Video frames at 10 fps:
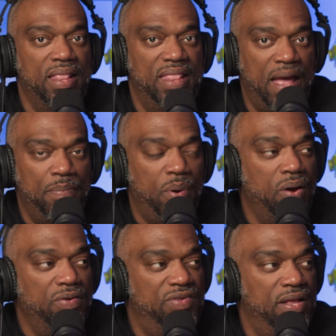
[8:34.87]
that
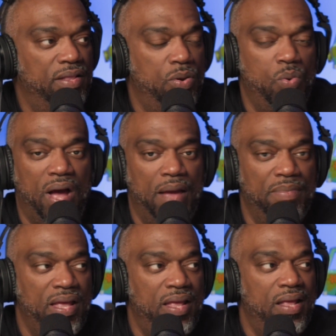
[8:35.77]
person who
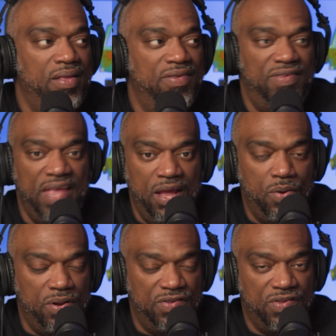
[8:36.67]
I'm seeing
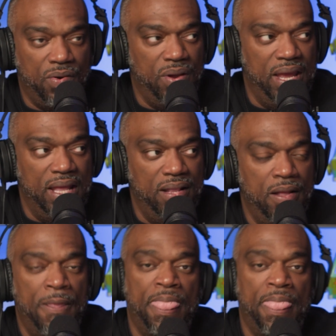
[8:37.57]
on a screen,